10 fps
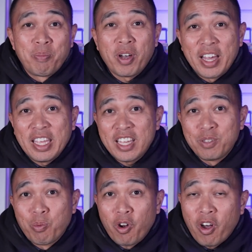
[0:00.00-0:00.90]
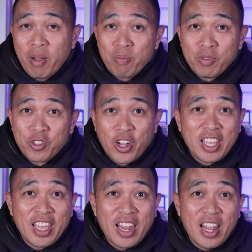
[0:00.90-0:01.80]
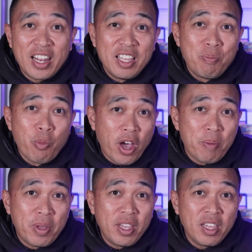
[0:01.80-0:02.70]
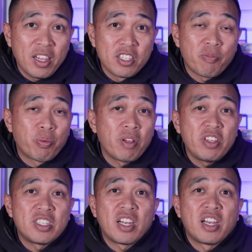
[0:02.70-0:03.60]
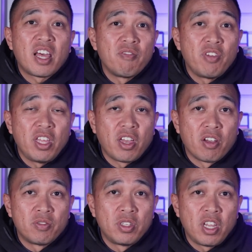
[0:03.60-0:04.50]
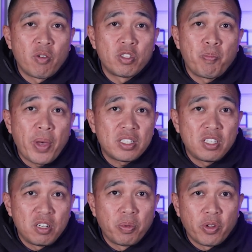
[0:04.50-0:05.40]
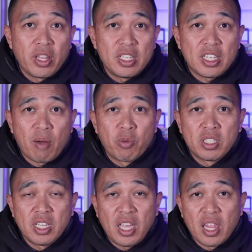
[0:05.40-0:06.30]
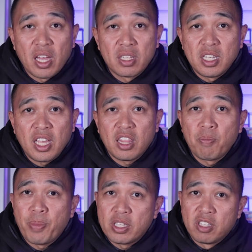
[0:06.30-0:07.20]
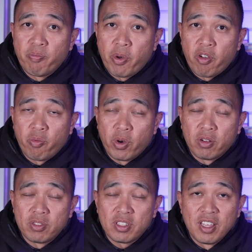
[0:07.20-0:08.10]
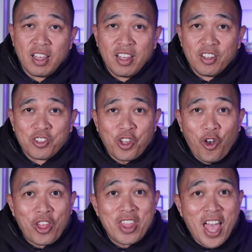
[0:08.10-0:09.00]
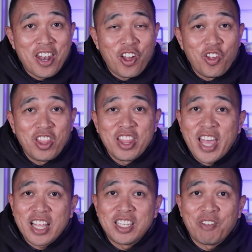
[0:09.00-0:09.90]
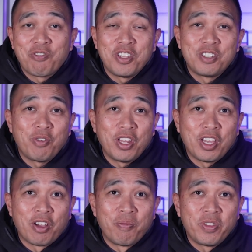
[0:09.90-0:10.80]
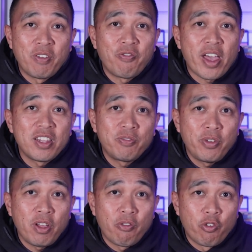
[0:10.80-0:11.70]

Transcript: But I guess what I'm trying to get at, in my opinion, as I've previously said in other videos, you know, it's best to deploy these cameras together to get the best of both worlds. So on that note, that's it for this video. If you found this video